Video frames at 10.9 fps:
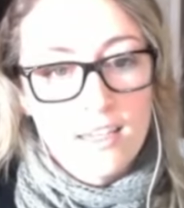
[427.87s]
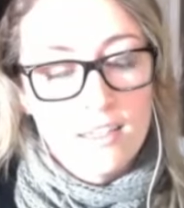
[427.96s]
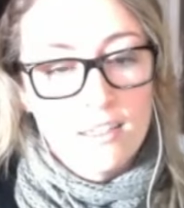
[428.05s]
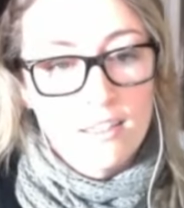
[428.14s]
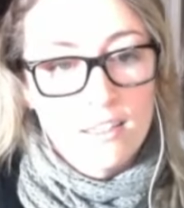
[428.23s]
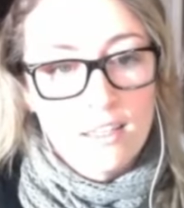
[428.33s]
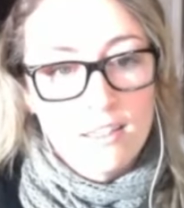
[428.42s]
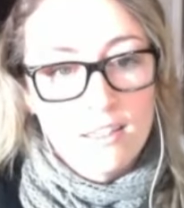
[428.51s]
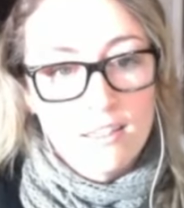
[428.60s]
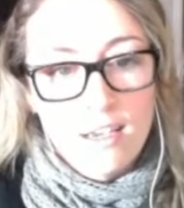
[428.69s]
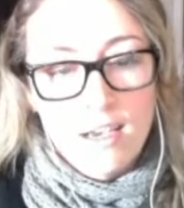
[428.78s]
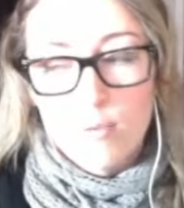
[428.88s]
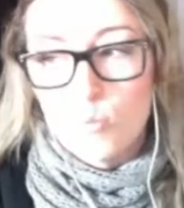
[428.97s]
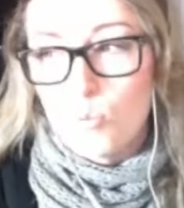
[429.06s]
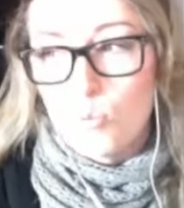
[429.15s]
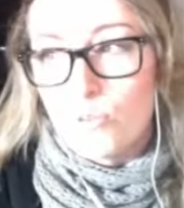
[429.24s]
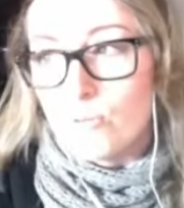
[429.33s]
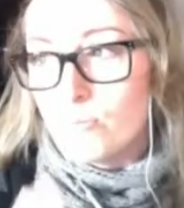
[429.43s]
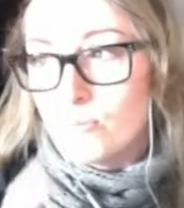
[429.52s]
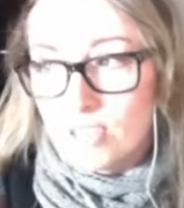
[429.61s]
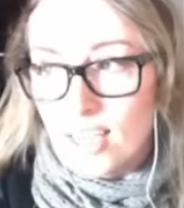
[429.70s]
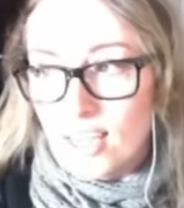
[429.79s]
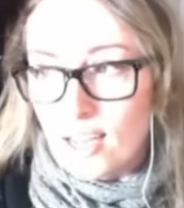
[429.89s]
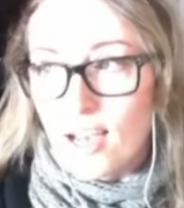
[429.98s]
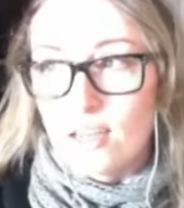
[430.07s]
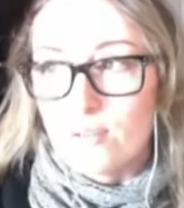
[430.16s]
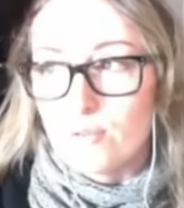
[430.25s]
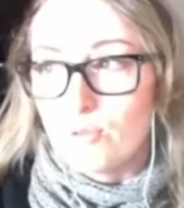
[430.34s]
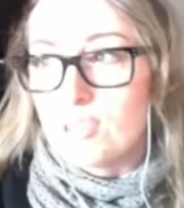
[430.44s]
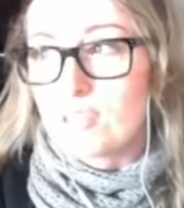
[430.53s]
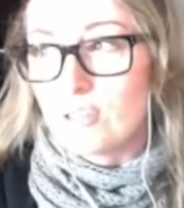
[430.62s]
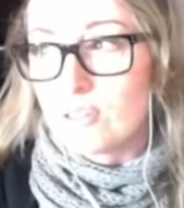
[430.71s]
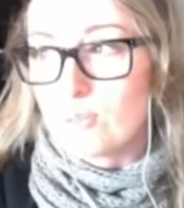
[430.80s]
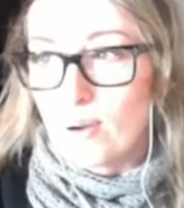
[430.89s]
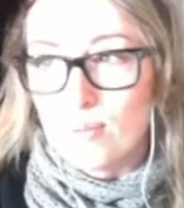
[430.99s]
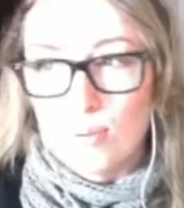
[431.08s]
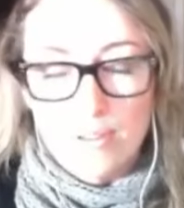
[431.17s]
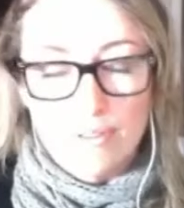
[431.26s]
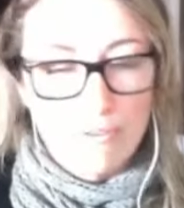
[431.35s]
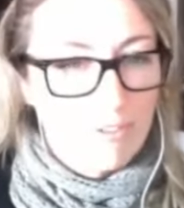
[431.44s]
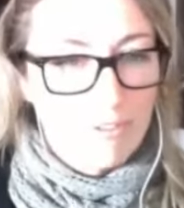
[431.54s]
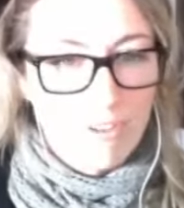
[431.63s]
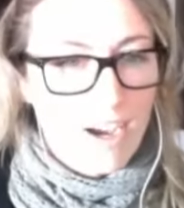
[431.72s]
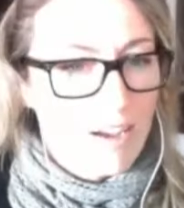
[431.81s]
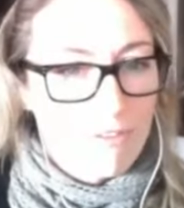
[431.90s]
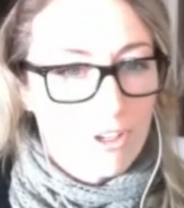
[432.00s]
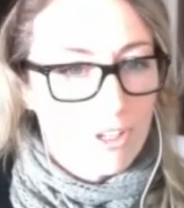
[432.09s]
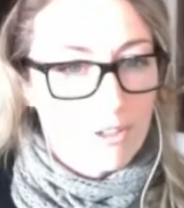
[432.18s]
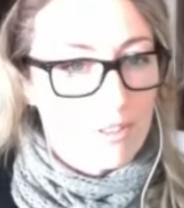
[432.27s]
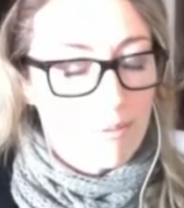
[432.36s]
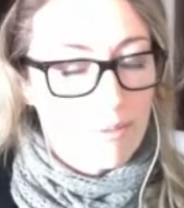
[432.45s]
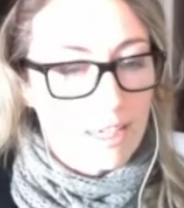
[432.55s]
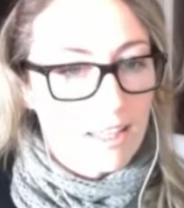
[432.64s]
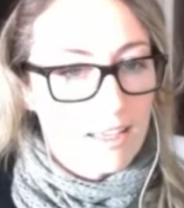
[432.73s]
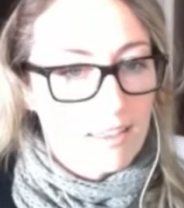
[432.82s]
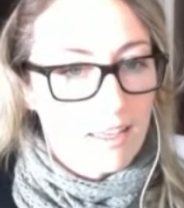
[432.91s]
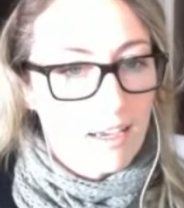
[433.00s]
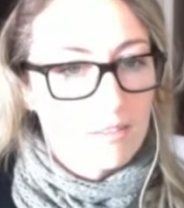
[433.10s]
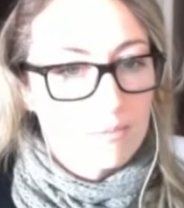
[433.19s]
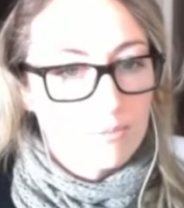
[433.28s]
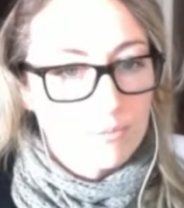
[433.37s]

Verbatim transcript: in the dead heart of winter, it's probably 5:30 or something like that.